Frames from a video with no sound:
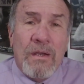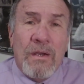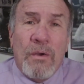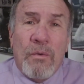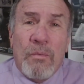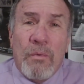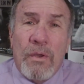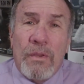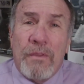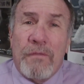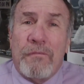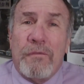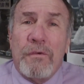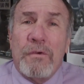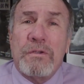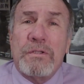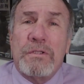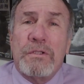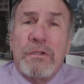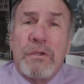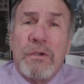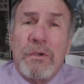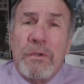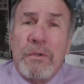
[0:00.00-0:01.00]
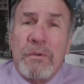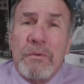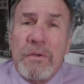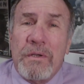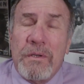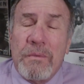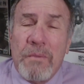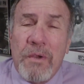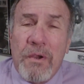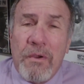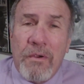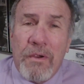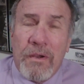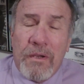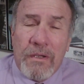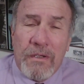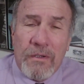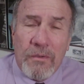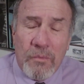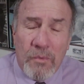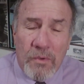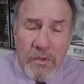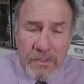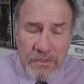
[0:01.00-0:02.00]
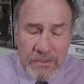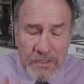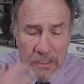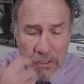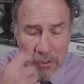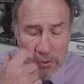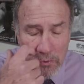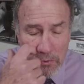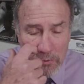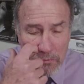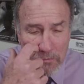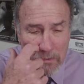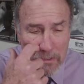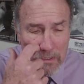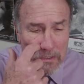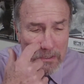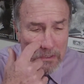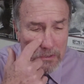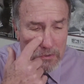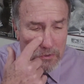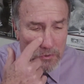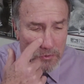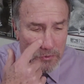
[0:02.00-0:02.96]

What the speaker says: Well, the first Lerner in America was a Ukrainian